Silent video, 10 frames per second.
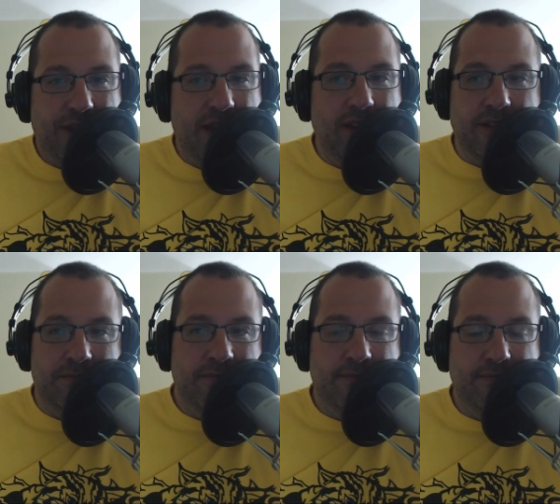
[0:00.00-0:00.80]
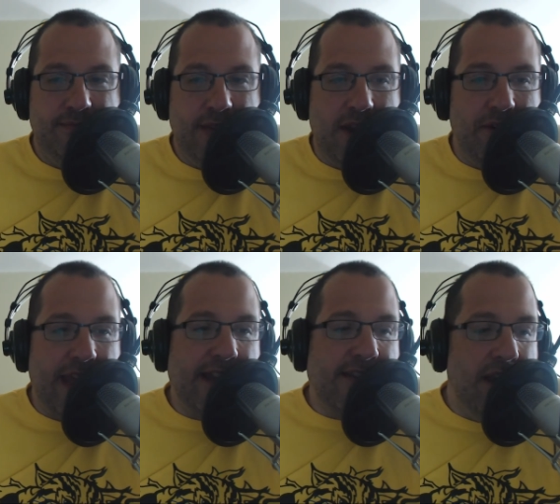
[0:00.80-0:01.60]
kill him you know and
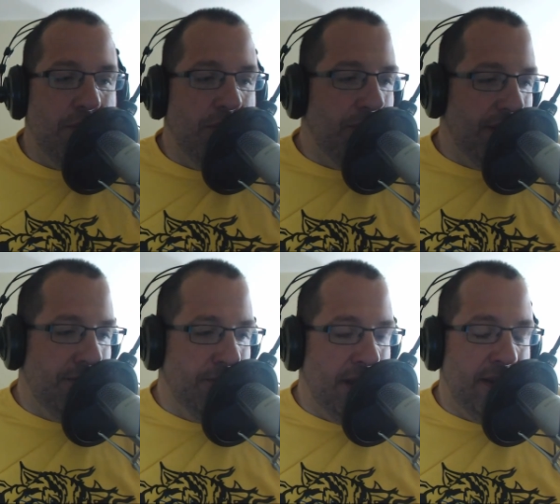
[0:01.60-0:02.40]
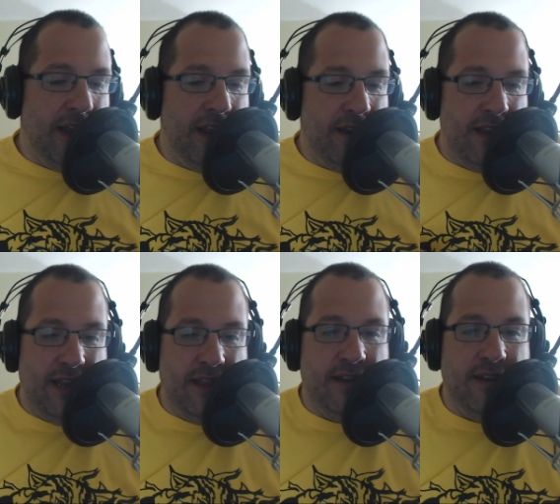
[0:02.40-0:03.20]
that's kind of what we do in, in,
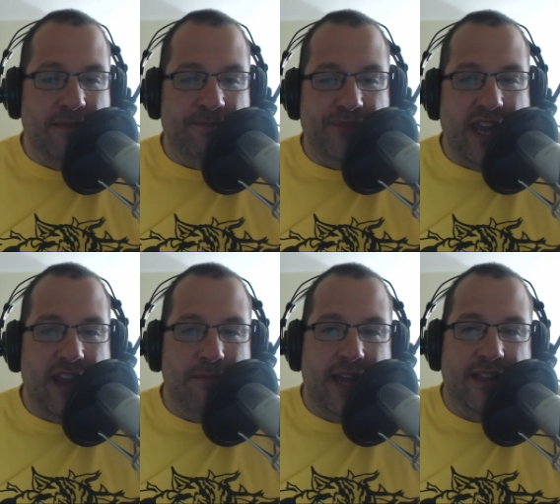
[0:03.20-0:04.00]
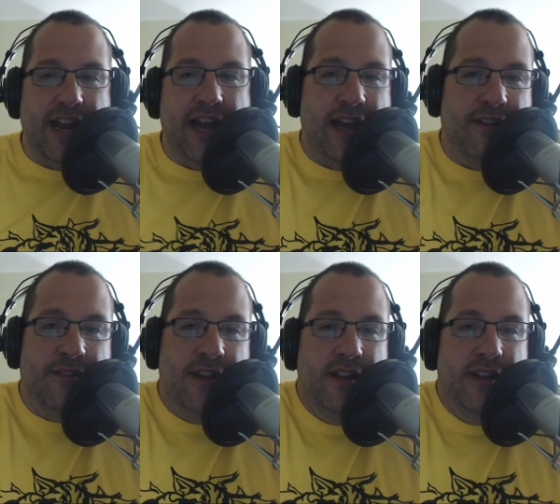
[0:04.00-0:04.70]
in the campaign that i have